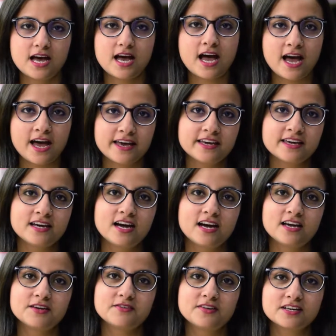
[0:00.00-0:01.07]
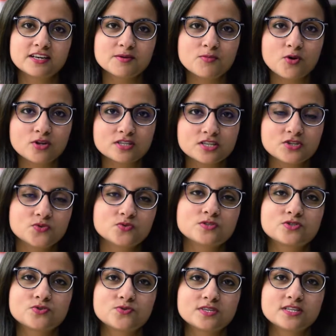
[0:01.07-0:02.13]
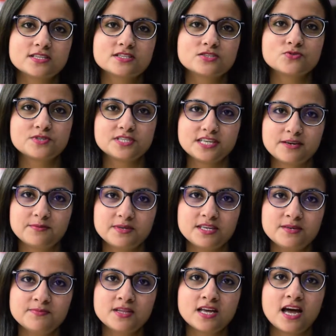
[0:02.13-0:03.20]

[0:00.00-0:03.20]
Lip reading: Hi, I welcome all the new students to DME.